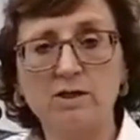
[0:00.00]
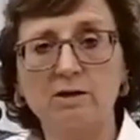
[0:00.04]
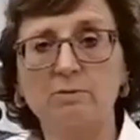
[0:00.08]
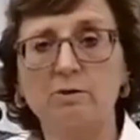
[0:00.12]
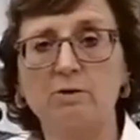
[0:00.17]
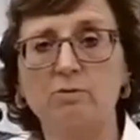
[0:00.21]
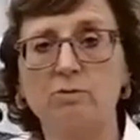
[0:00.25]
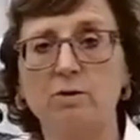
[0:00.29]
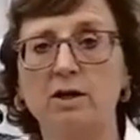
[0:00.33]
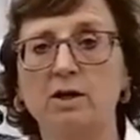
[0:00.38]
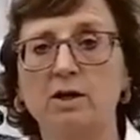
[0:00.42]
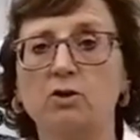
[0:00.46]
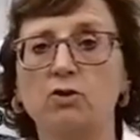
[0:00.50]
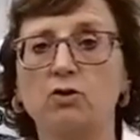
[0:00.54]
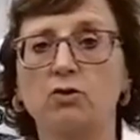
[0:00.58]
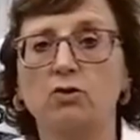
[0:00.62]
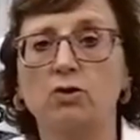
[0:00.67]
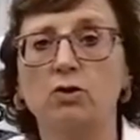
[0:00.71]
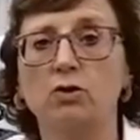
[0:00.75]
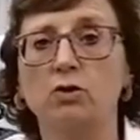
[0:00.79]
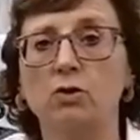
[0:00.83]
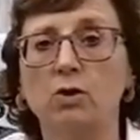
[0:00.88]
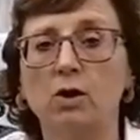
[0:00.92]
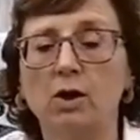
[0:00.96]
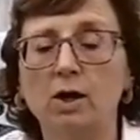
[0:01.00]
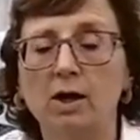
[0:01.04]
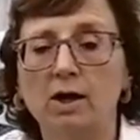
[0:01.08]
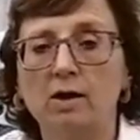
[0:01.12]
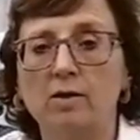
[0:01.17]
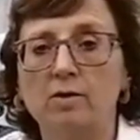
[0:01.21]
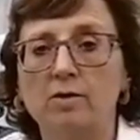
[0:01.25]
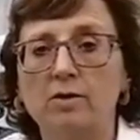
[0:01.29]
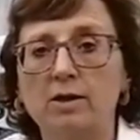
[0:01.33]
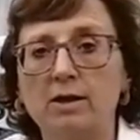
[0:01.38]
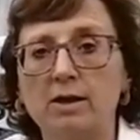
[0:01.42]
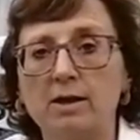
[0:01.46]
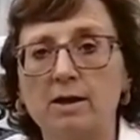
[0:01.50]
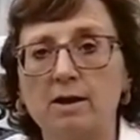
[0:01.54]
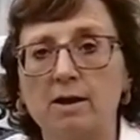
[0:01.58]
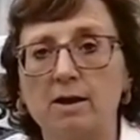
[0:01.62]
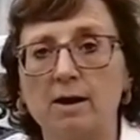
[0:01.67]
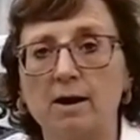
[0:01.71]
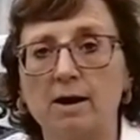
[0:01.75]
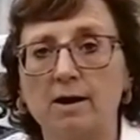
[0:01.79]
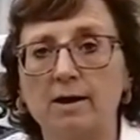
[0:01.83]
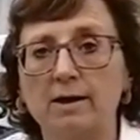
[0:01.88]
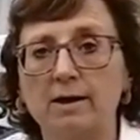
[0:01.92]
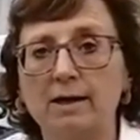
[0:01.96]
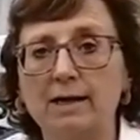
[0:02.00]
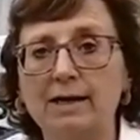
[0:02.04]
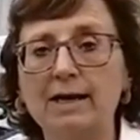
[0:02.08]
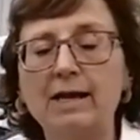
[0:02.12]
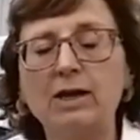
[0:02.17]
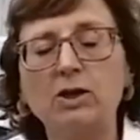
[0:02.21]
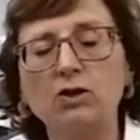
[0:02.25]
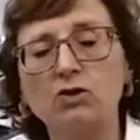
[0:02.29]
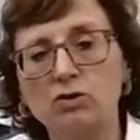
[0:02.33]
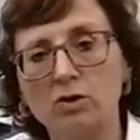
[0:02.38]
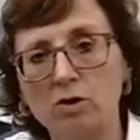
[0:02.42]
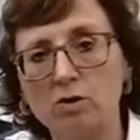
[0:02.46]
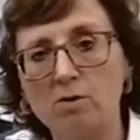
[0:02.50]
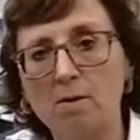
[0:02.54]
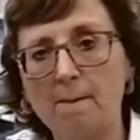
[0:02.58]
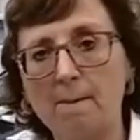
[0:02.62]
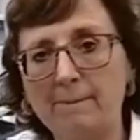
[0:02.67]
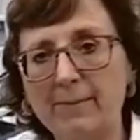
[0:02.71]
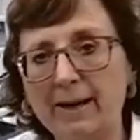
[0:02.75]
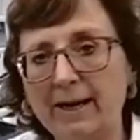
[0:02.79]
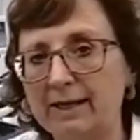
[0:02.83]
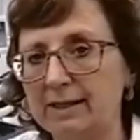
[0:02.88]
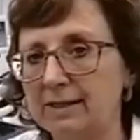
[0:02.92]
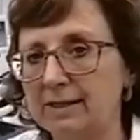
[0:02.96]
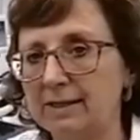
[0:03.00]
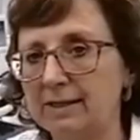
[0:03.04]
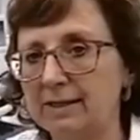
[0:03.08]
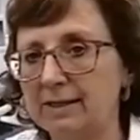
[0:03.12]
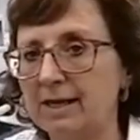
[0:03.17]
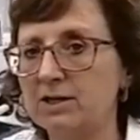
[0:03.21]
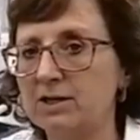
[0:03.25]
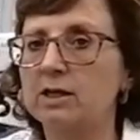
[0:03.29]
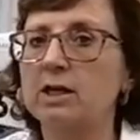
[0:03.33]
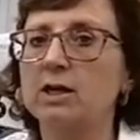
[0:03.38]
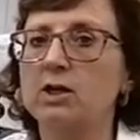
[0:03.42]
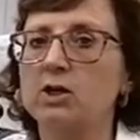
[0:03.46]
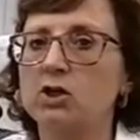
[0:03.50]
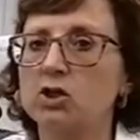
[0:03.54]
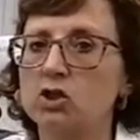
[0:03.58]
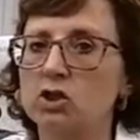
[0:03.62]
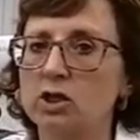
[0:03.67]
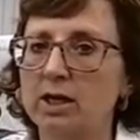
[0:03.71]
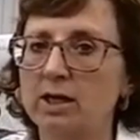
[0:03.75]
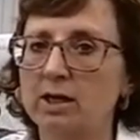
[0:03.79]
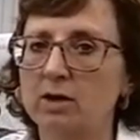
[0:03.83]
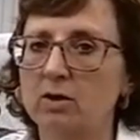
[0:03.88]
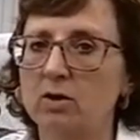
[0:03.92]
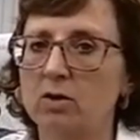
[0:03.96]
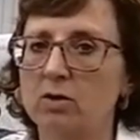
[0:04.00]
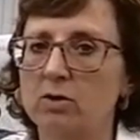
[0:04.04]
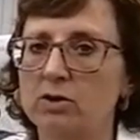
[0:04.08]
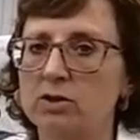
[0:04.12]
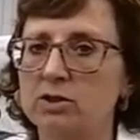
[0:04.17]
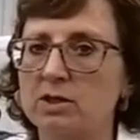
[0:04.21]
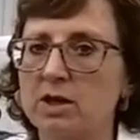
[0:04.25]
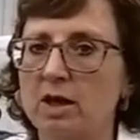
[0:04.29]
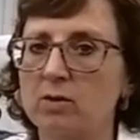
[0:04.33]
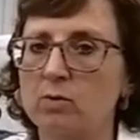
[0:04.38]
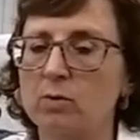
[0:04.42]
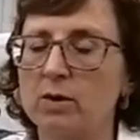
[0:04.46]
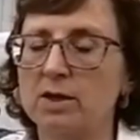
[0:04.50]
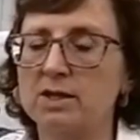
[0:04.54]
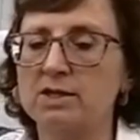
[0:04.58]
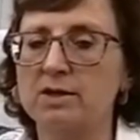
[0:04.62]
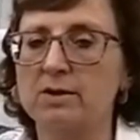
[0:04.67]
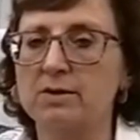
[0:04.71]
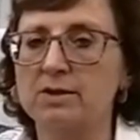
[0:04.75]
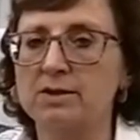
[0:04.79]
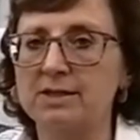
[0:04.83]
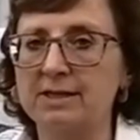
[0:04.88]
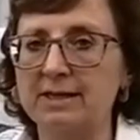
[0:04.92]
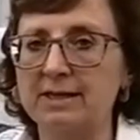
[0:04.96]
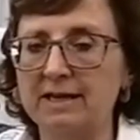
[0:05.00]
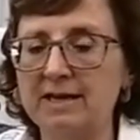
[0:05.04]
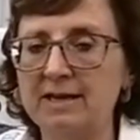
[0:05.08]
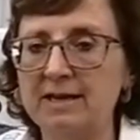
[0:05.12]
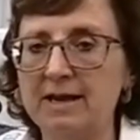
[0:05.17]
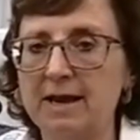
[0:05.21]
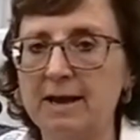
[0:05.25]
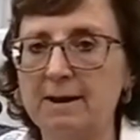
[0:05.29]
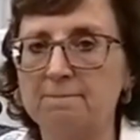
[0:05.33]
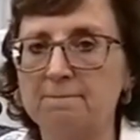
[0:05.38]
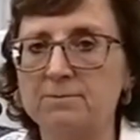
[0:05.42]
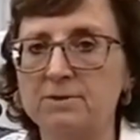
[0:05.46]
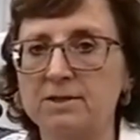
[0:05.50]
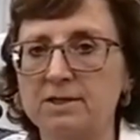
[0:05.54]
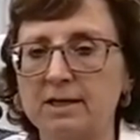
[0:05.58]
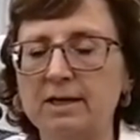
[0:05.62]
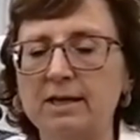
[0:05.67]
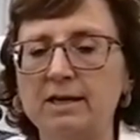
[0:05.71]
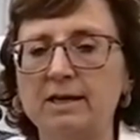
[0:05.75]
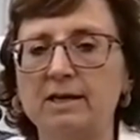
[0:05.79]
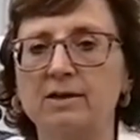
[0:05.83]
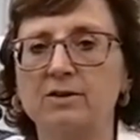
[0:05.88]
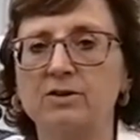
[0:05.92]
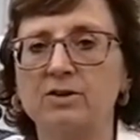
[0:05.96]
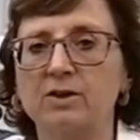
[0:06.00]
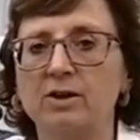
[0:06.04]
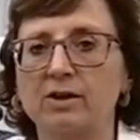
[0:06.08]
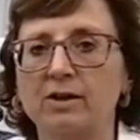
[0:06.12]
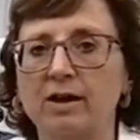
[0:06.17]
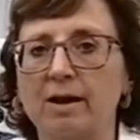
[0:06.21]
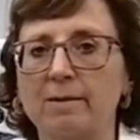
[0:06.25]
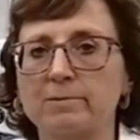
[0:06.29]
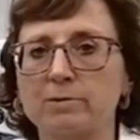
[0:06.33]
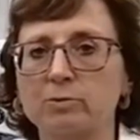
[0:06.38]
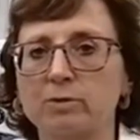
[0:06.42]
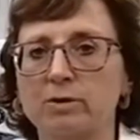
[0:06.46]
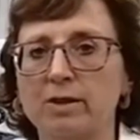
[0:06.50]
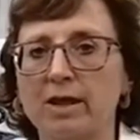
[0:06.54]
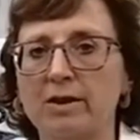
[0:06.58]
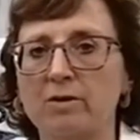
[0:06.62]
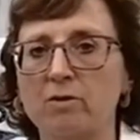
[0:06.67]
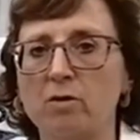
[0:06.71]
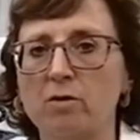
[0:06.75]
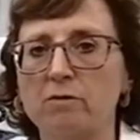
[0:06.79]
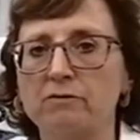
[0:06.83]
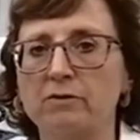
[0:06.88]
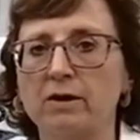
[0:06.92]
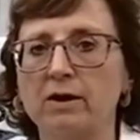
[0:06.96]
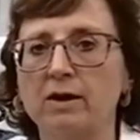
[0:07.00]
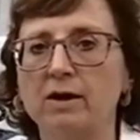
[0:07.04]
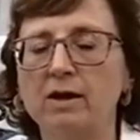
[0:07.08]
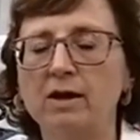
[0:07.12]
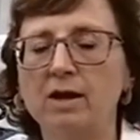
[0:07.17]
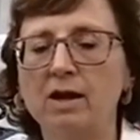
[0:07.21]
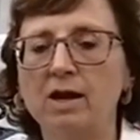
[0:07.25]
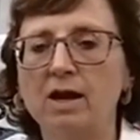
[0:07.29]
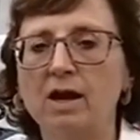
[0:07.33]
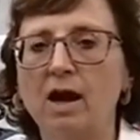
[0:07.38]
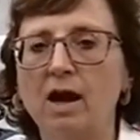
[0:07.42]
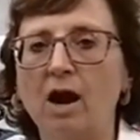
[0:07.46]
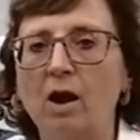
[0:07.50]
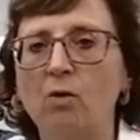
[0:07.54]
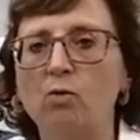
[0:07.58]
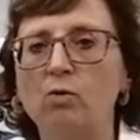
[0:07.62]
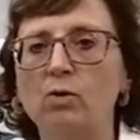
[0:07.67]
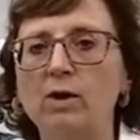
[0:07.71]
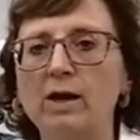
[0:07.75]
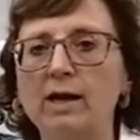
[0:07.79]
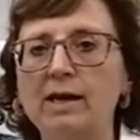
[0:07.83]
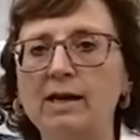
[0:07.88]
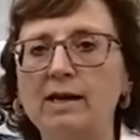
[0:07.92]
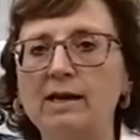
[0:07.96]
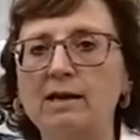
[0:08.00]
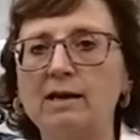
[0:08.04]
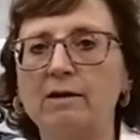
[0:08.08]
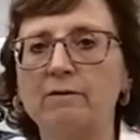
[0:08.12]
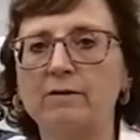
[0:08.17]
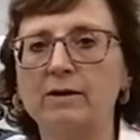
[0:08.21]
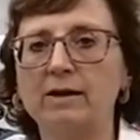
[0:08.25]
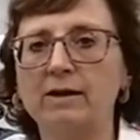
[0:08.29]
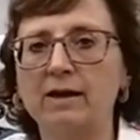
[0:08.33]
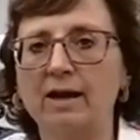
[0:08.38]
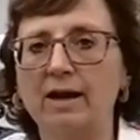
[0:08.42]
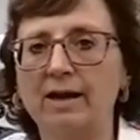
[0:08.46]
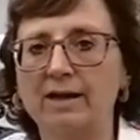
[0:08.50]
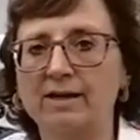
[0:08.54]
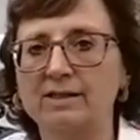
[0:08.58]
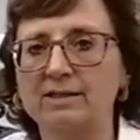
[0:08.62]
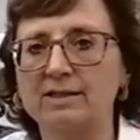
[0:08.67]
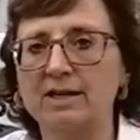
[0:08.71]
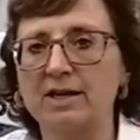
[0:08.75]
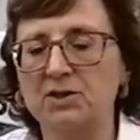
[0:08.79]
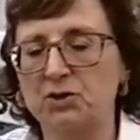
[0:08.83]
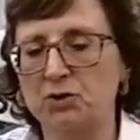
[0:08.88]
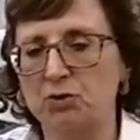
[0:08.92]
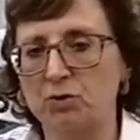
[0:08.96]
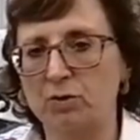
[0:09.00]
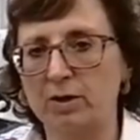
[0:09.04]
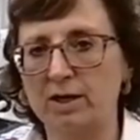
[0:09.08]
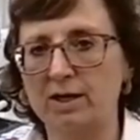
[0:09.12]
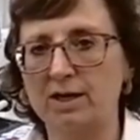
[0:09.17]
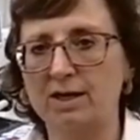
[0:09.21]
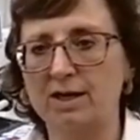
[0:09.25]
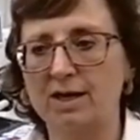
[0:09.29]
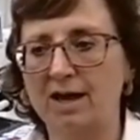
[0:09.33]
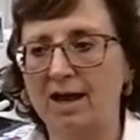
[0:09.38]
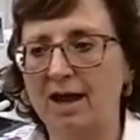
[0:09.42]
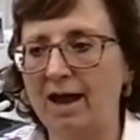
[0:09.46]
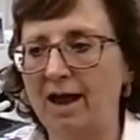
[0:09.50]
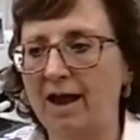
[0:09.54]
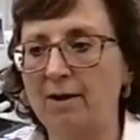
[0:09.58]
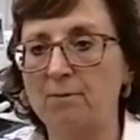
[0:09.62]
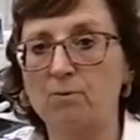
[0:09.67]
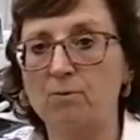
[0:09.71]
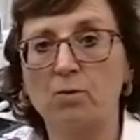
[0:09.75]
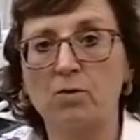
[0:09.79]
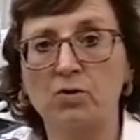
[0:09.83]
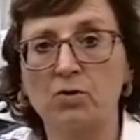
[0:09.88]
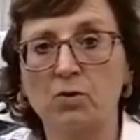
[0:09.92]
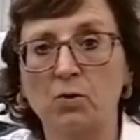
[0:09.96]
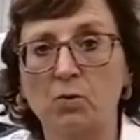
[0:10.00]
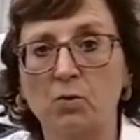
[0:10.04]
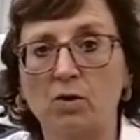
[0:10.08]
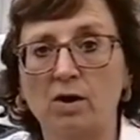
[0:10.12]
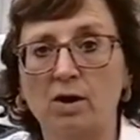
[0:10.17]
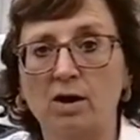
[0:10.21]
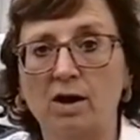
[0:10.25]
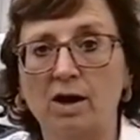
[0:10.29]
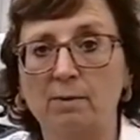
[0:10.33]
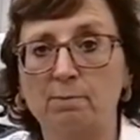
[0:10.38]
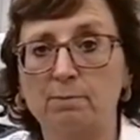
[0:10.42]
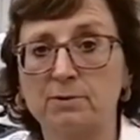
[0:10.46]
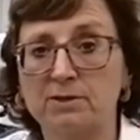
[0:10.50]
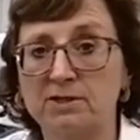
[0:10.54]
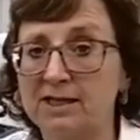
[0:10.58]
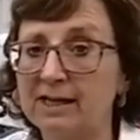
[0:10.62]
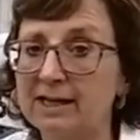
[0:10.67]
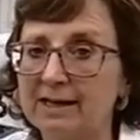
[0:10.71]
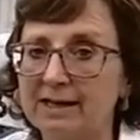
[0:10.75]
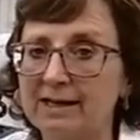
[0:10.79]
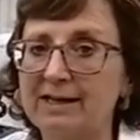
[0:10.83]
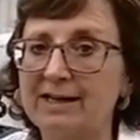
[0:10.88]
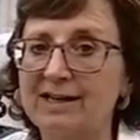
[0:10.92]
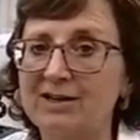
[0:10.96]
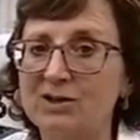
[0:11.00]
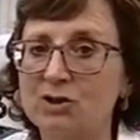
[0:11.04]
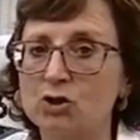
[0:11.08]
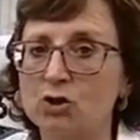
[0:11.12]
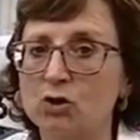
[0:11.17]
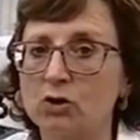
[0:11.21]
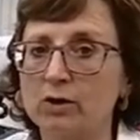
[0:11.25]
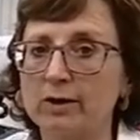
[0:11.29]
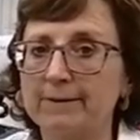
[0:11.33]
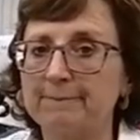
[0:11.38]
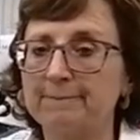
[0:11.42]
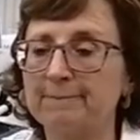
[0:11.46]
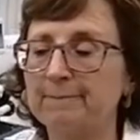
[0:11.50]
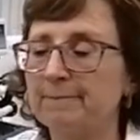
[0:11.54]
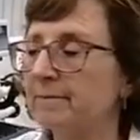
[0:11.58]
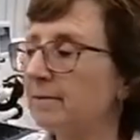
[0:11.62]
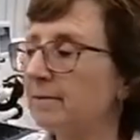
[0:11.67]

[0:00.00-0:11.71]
I'll be running through the Electromagnetic Channel locks, otherwise known as EMC, that comes with that offer. A really lovely accessory and one that I particularly enjoy.